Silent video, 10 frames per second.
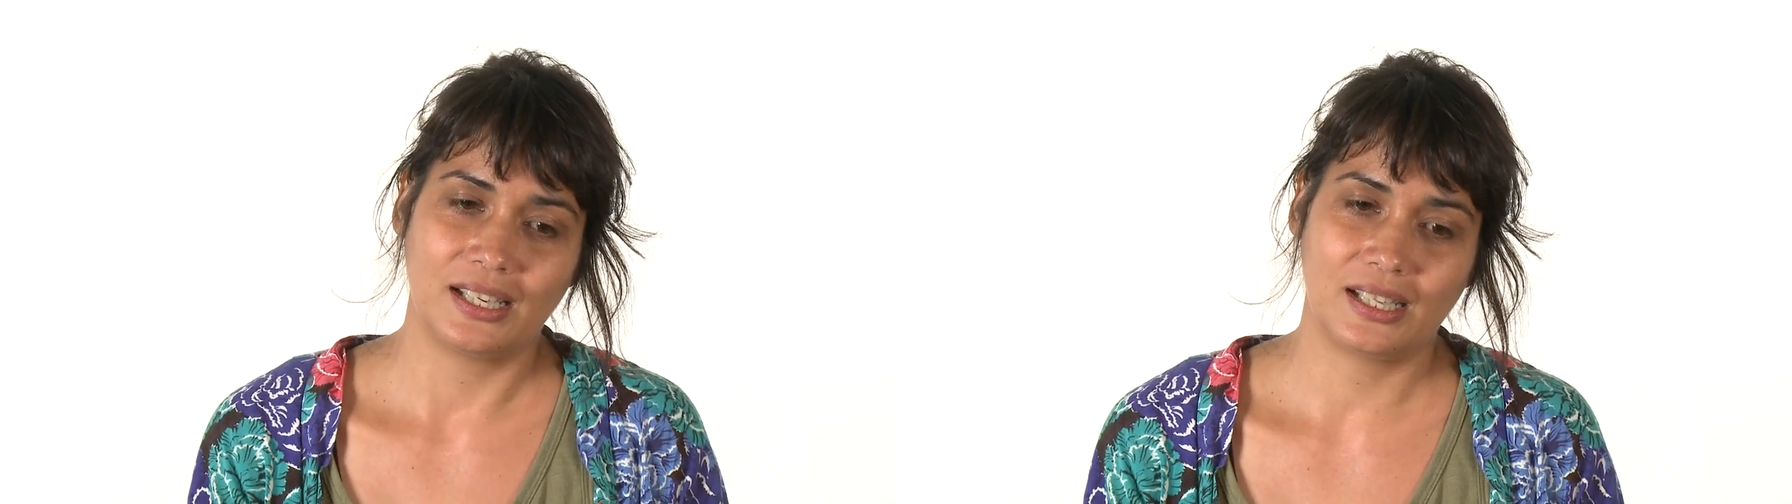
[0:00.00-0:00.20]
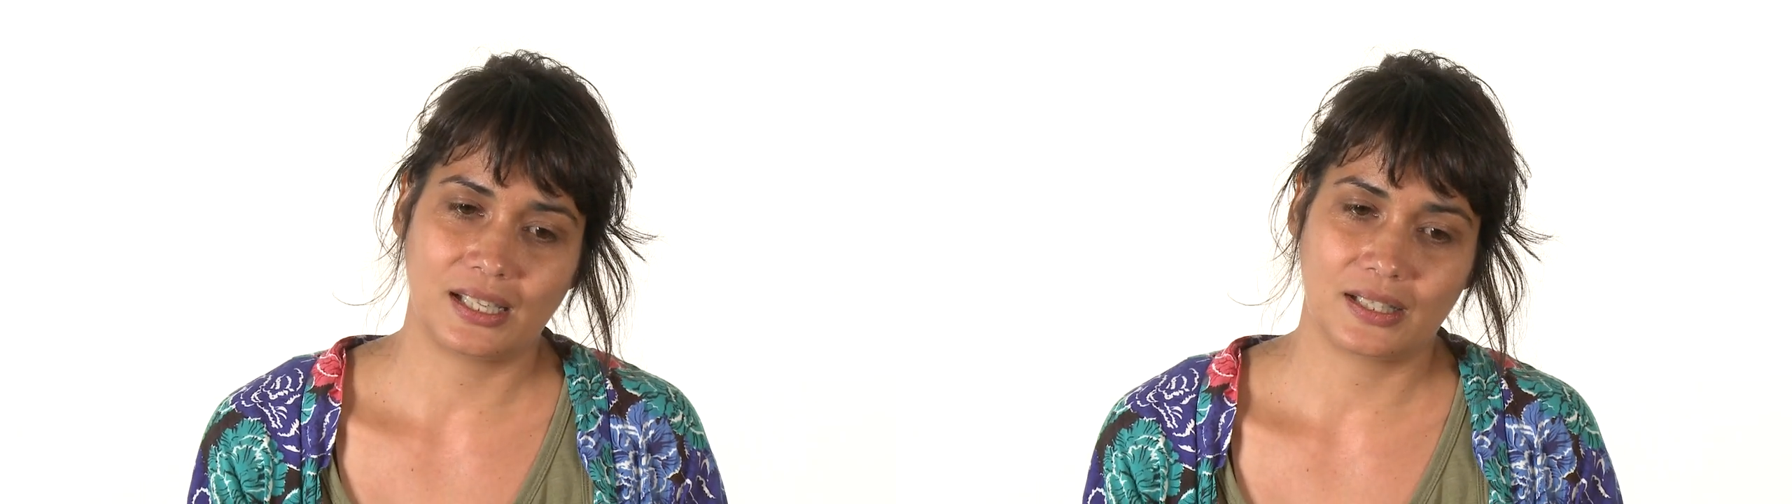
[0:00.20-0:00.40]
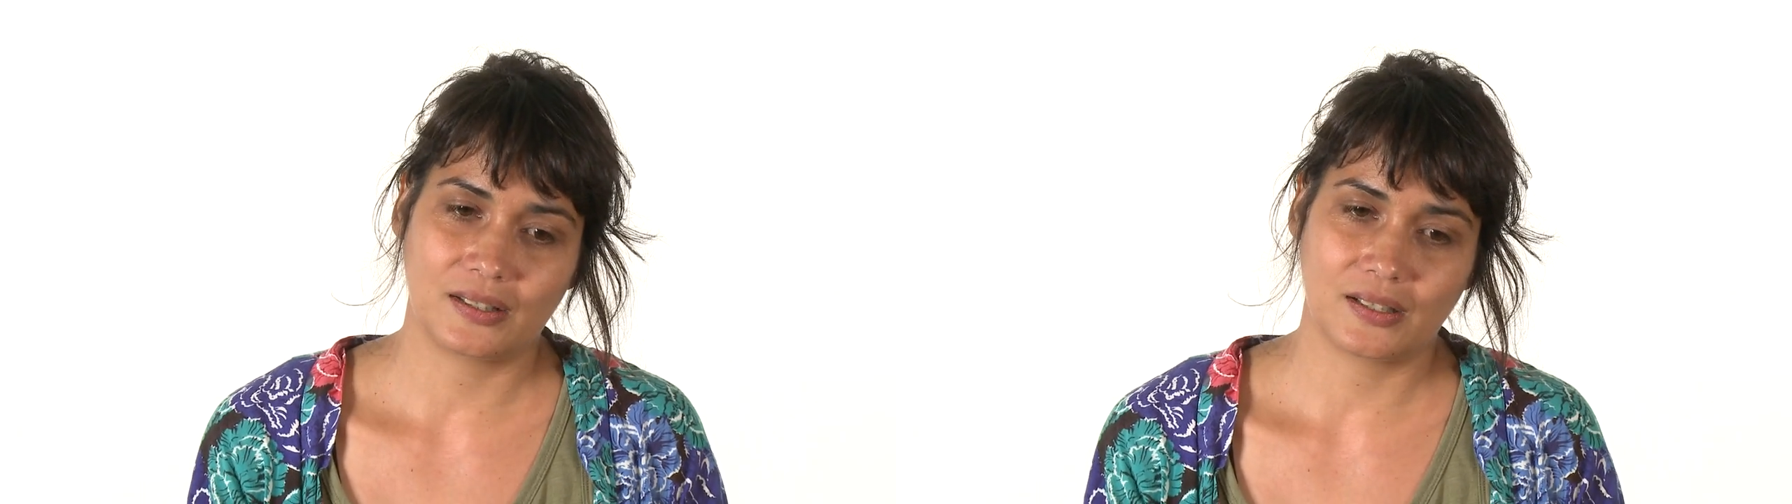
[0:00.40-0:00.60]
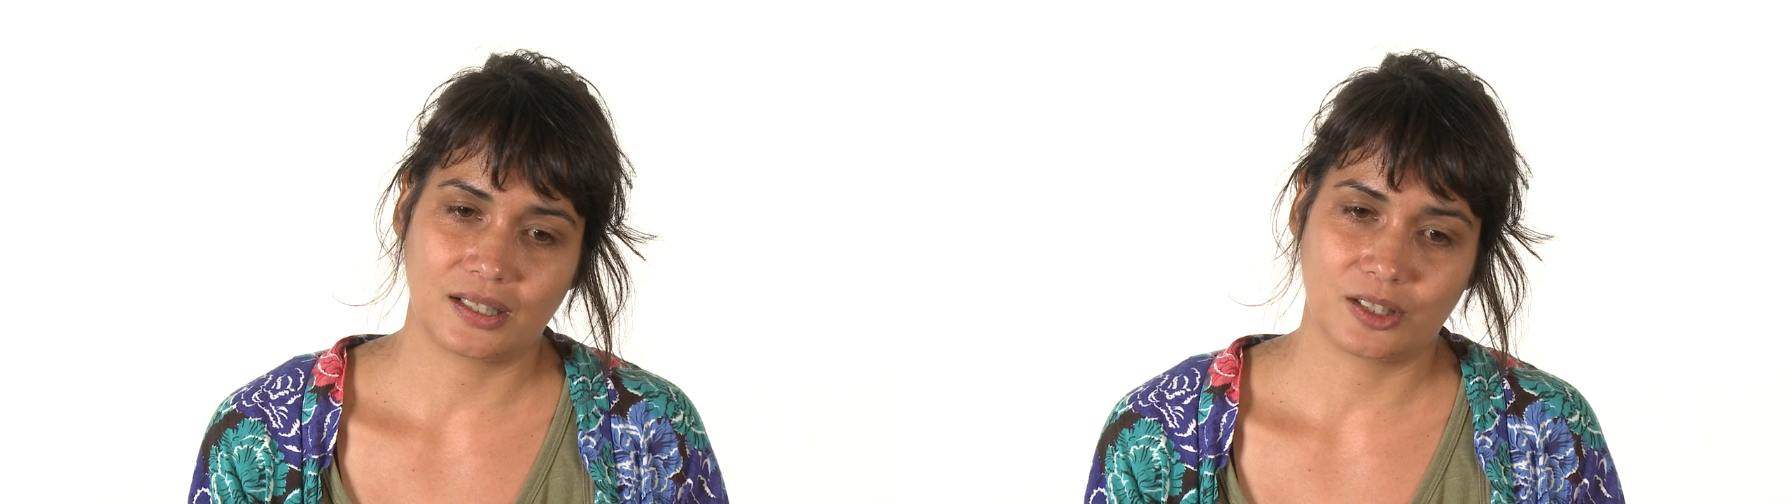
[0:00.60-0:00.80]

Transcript: And